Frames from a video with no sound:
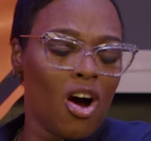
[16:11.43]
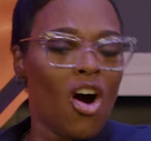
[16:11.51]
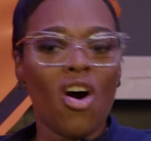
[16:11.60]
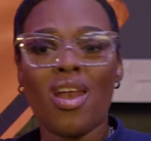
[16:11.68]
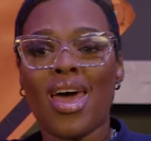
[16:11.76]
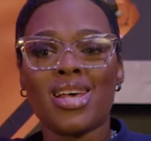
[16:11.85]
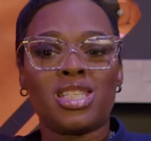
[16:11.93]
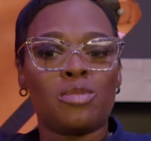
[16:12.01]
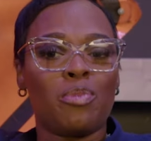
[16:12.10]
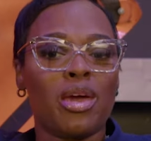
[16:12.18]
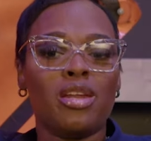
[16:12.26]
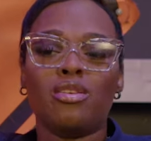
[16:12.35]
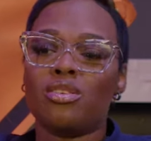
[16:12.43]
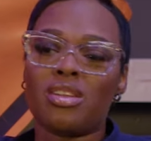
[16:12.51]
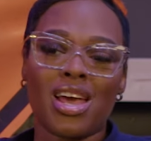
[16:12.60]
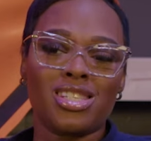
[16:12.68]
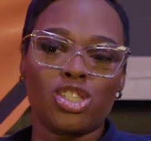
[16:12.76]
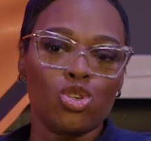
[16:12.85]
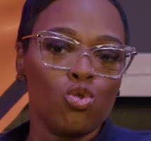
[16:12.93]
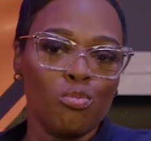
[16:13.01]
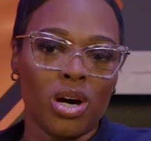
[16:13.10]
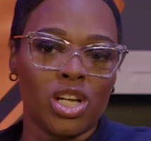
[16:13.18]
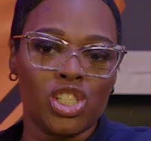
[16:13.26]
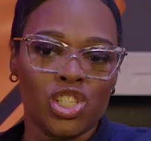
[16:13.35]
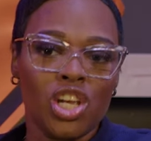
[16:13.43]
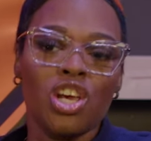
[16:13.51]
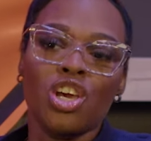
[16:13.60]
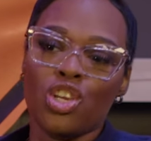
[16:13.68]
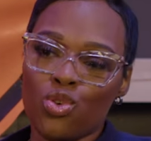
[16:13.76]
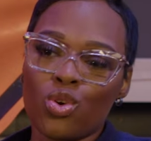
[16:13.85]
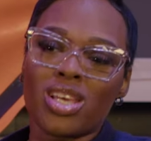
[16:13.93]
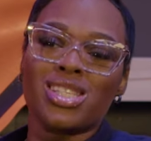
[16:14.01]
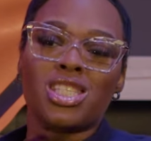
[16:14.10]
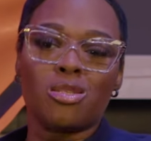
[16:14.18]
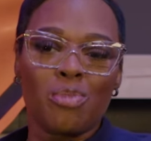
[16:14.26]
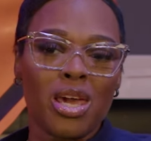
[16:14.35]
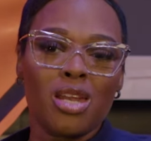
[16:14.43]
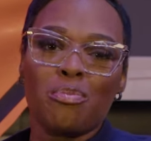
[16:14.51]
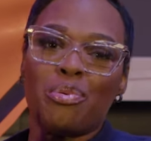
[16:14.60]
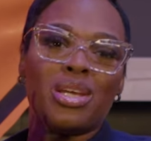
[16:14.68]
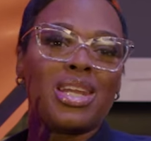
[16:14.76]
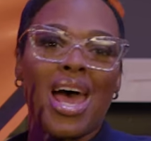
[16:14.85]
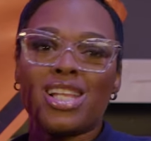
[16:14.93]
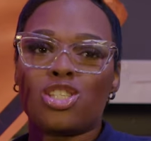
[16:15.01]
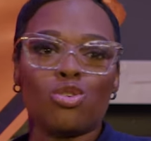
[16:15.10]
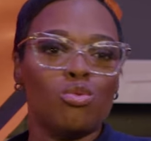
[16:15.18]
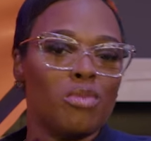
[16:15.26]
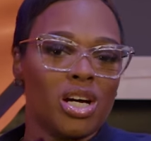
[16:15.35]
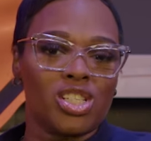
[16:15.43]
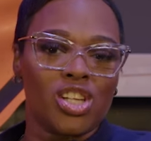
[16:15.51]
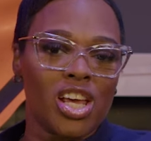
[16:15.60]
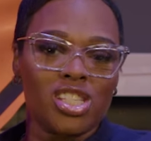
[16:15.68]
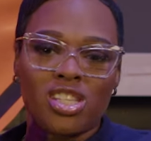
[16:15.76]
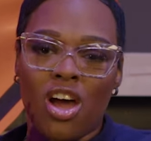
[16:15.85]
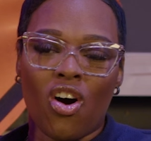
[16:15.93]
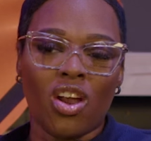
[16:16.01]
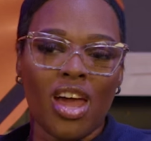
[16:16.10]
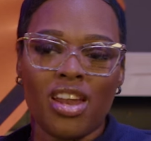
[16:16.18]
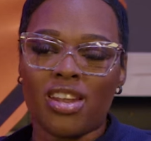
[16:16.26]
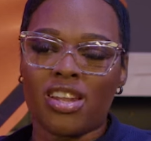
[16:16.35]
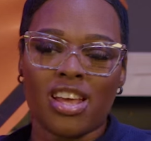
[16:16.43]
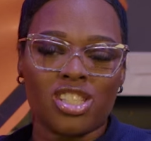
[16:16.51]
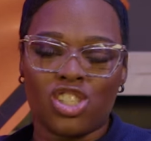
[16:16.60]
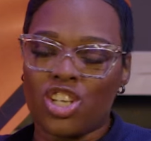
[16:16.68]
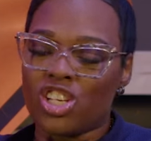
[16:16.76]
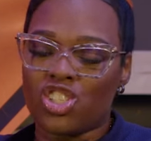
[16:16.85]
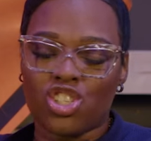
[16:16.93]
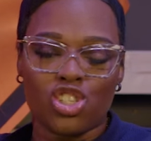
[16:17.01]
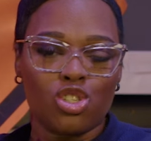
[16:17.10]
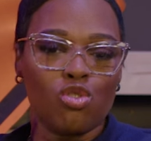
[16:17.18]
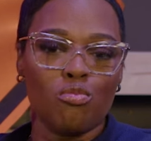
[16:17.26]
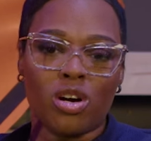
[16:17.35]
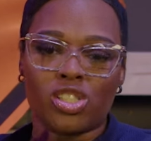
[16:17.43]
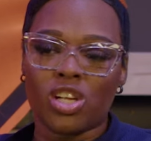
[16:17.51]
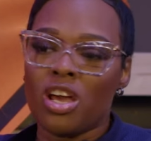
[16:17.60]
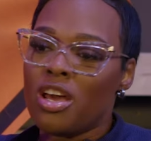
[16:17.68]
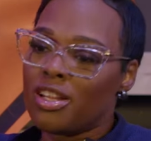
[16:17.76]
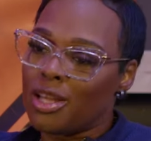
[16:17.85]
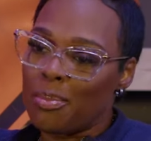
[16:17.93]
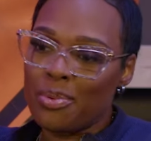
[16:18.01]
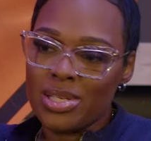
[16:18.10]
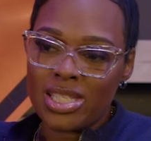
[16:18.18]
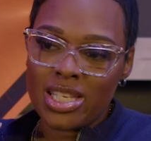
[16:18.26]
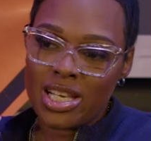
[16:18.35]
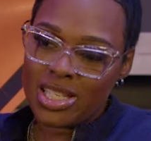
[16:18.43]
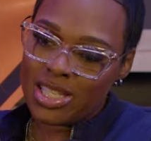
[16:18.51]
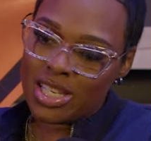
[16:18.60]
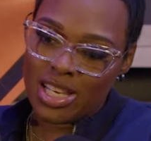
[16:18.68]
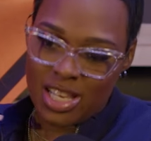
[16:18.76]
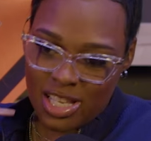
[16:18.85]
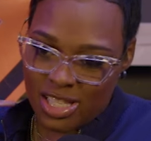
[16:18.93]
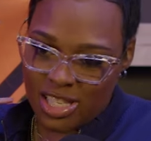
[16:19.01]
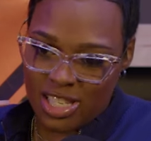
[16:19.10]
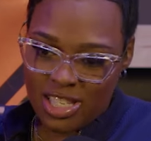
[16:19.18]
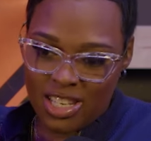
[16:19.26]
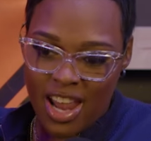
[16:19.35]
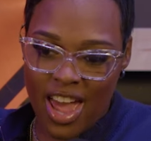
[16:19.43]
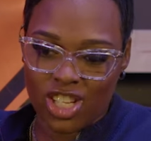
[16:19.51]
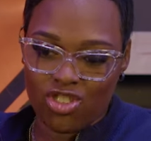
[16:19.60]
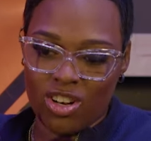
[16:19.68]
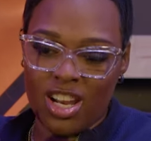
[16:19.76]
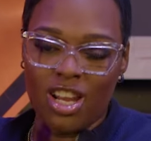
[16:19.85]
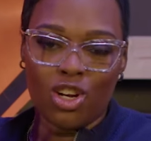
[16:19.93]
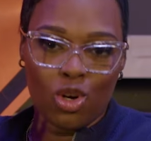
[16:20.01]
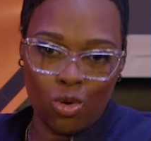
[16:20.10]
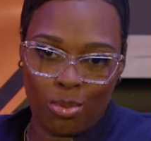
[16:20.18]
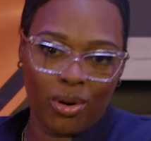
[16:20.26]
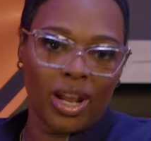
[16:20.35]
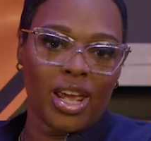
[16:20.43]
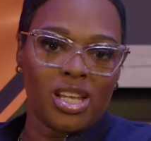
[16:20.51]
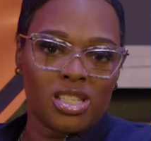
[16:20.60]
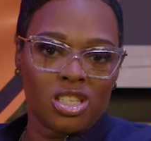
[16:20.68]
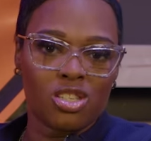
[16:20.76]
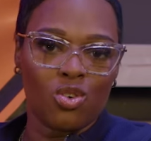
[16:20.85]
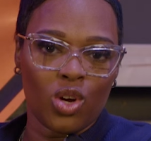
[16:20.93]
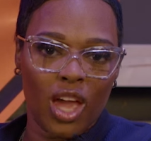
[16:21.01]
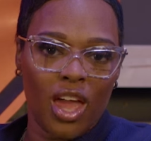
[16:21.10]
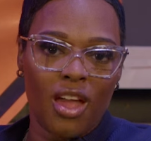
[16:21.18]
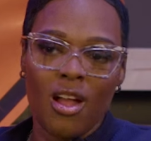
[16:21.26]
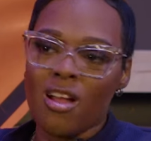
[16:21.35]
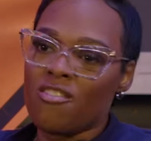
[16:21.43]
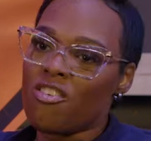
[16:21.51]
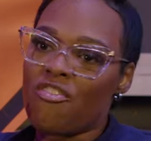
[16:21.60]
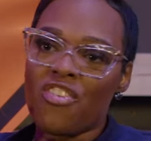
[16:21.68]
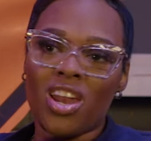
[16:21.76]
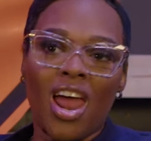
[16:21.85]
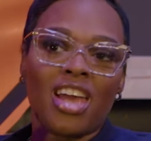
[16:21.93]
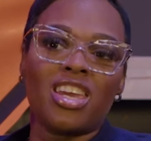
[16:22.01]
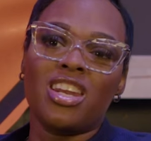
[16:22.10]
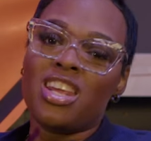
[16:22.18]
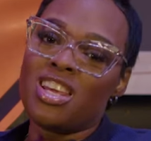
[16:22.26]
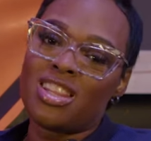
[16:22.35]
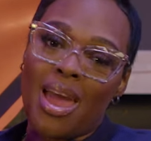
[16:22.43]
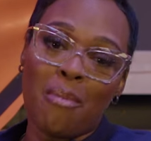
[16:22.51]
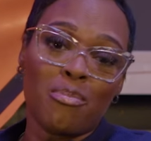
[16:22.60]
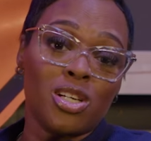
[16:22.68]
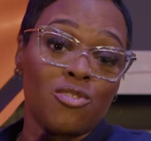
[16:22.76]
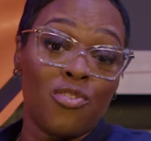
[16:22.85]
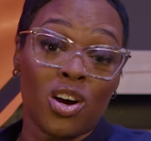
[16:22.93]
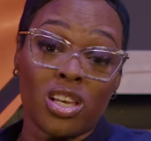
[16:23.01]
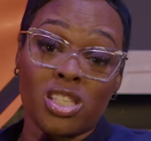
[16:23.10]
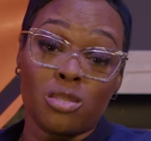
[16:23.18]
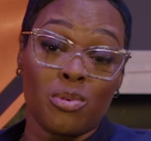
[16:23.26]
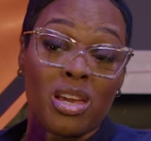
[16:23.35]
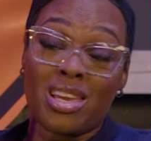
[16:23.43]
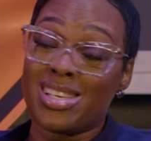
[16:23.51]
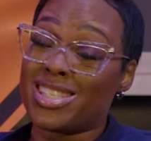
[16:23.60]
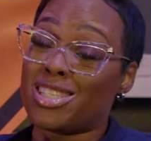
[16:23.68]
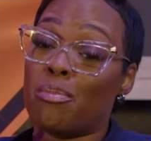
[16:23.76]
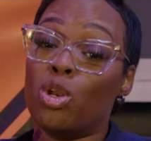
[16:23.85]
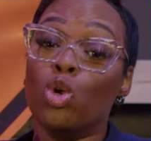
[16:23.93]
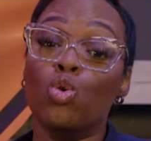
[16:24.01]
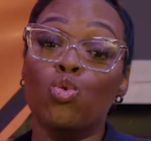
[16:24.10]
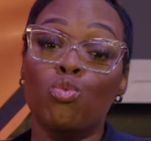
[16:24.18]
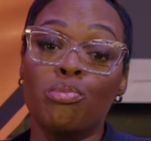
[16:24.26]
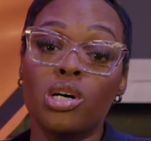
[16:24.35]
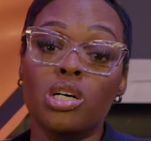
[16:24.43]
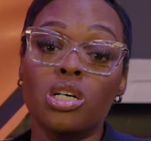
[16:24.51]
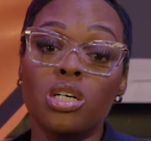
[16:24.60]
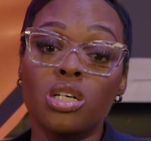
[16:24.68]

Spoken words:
All that spit, that's too much. You can spit, but not too much. That's all that, that's just too much. The pussy is, it naturally lubricates, okay? You feel like you need that much fucking spit, get some lube.